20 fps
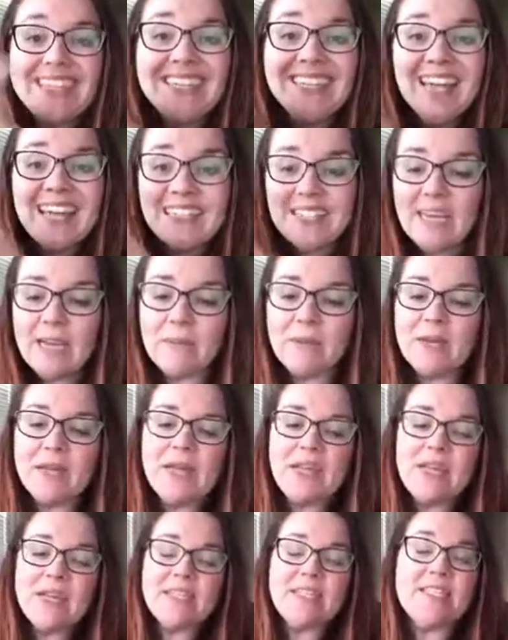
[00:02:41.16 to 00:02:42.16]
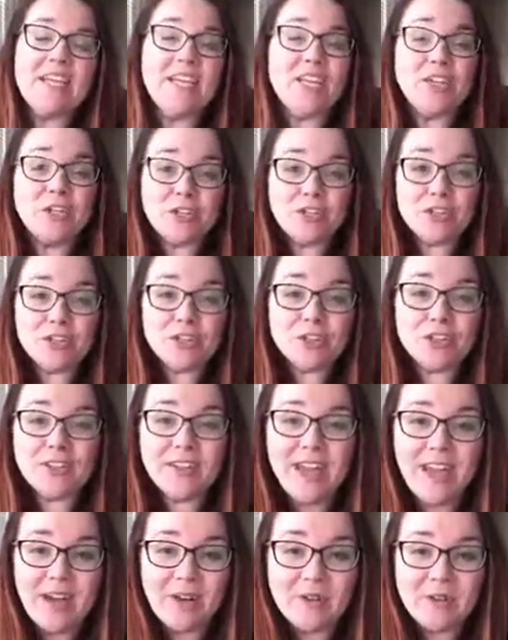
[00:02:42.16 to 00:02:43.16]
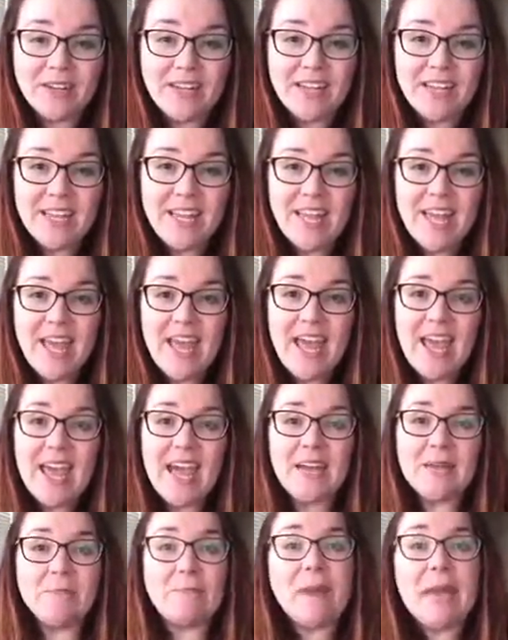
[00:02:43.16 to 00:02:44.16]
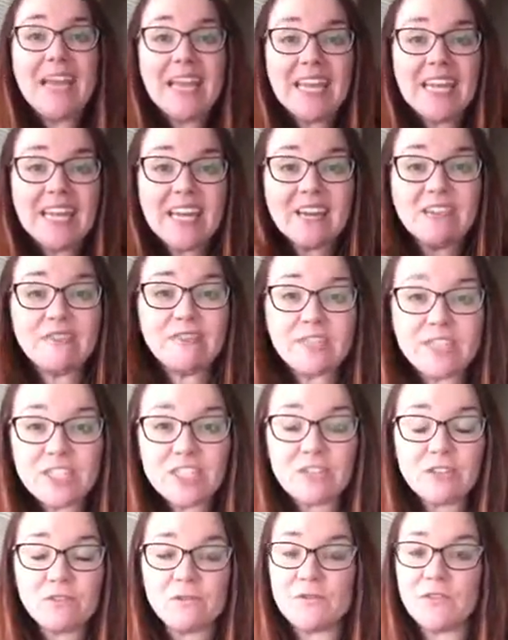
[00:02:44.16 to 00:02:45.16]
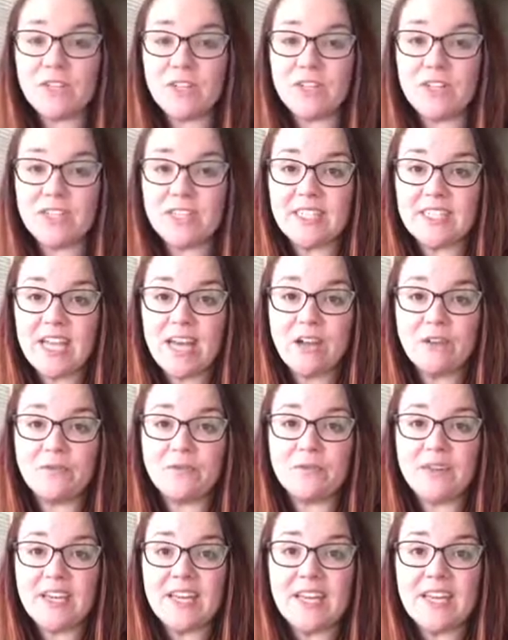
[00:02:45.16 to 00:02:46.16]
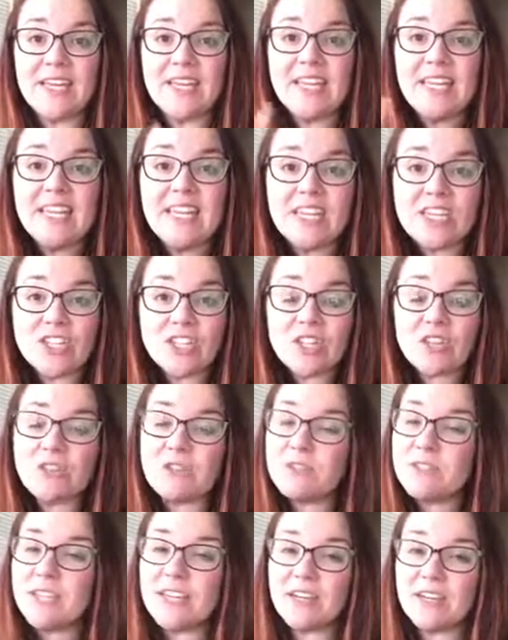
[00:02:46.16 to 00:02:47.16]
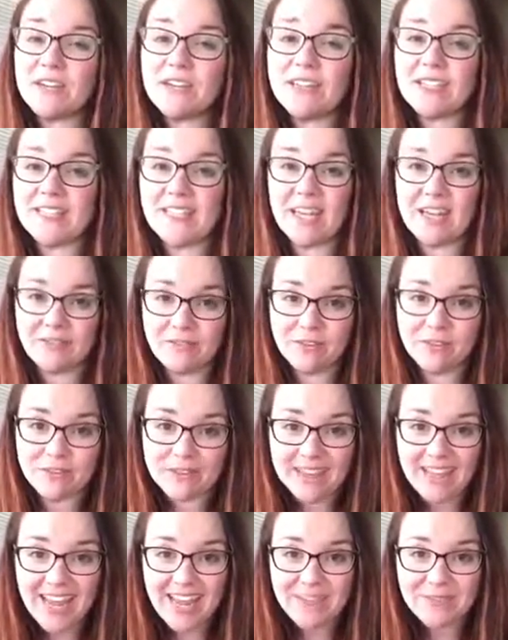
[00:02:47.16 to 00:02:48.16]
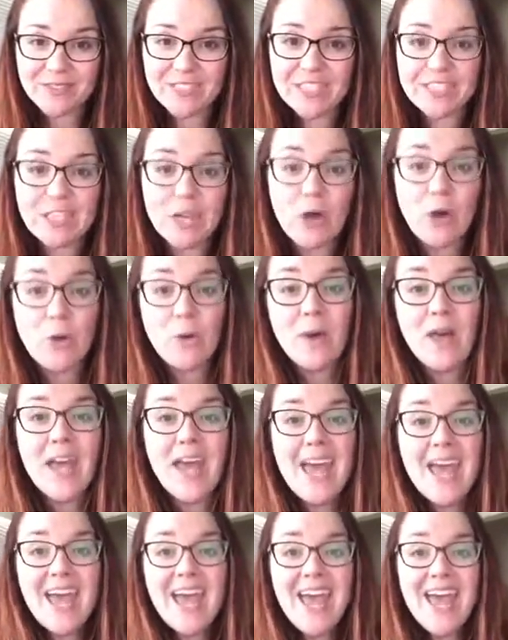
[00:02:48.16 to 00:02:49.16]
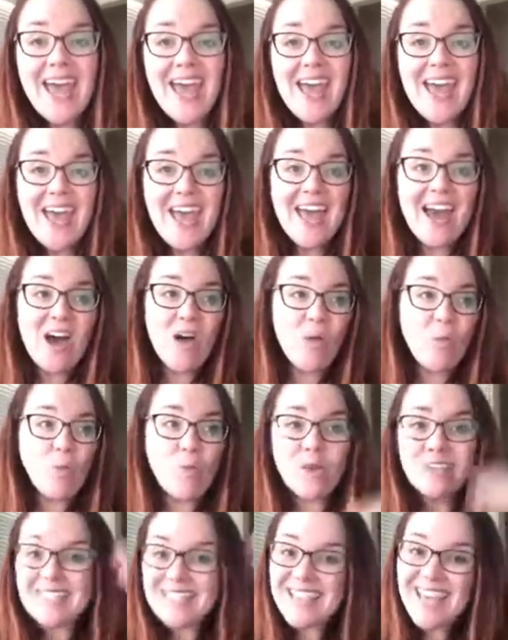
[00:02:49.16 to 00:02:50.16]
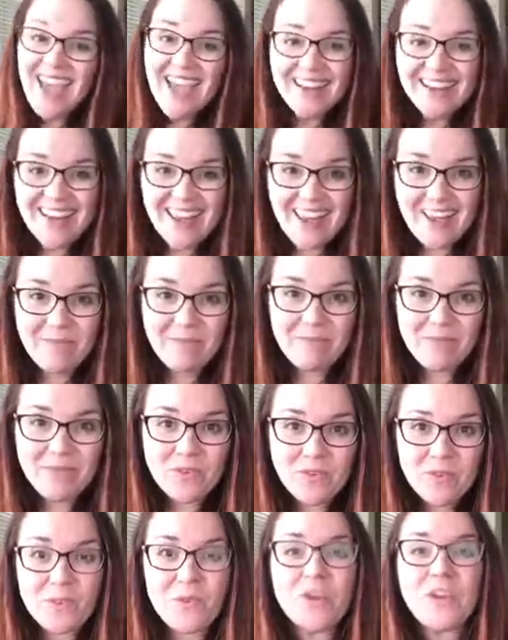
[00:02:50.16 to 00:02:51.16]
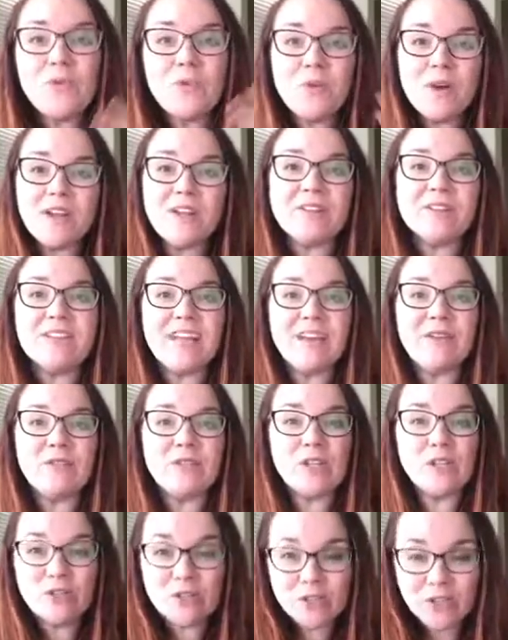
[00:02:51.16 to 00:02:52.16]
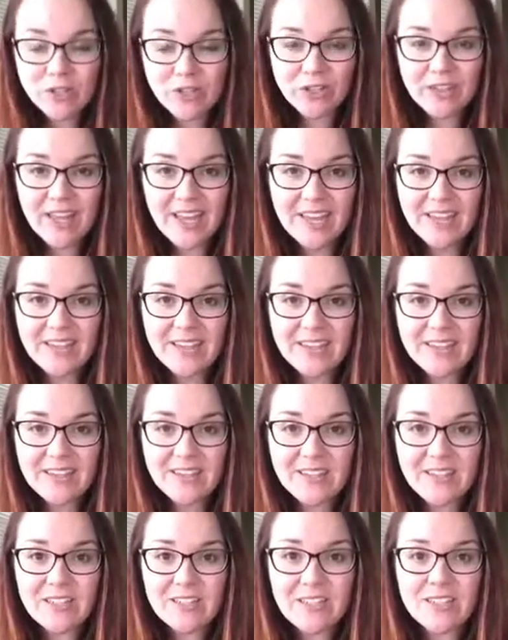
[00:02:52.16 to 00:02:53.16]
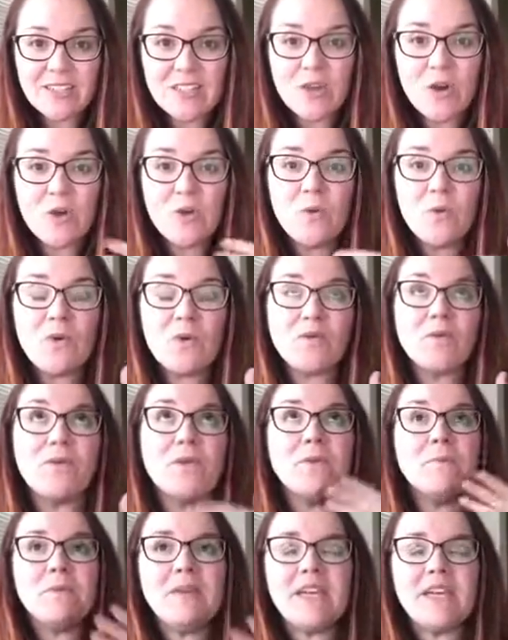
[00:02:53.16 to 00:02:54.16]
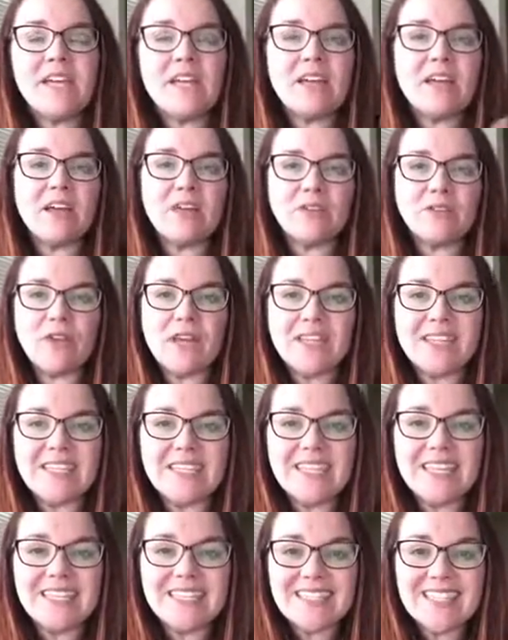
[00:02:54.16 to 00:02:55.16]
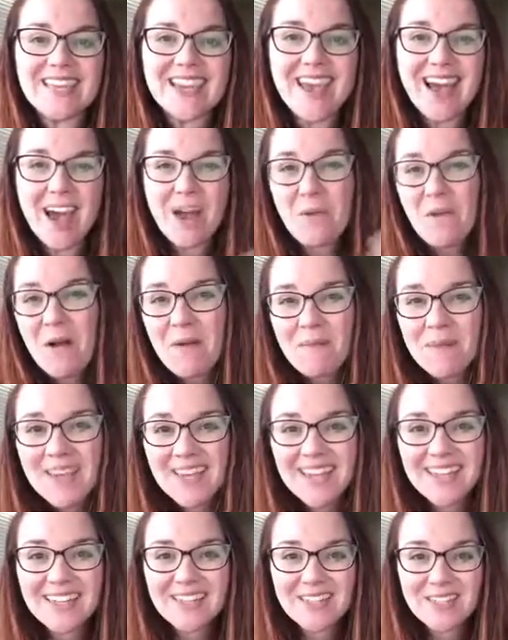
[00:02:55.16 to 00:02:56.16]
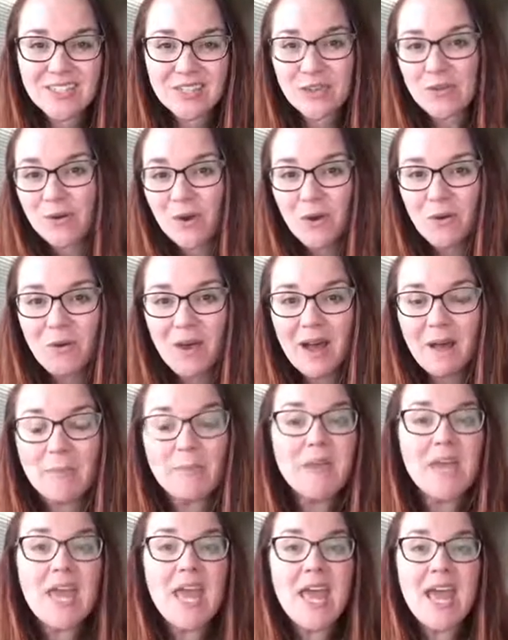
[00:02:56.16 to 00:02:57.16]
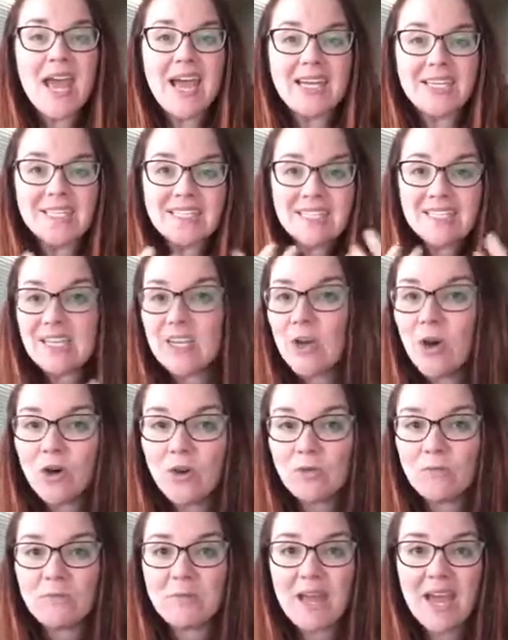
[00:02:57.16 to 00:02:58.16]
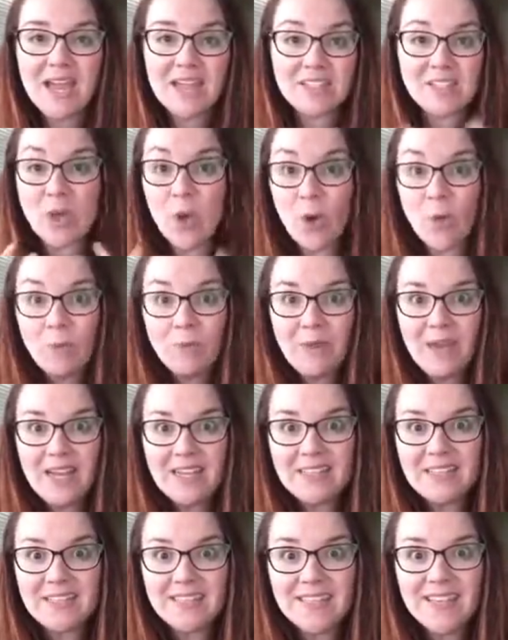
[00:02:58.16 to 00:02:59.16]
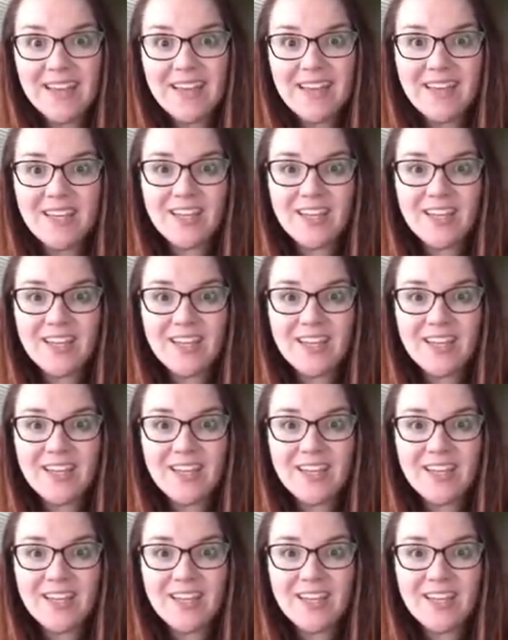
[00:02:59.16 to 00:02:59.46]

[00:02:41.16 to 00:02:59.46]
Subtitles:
Next up, take your journal out and paint a vision for yourself in each of those areas of your life. So what's the end game? What do you want your life to look like? So for me, it's things like I want my kids to grow up and see home as home base.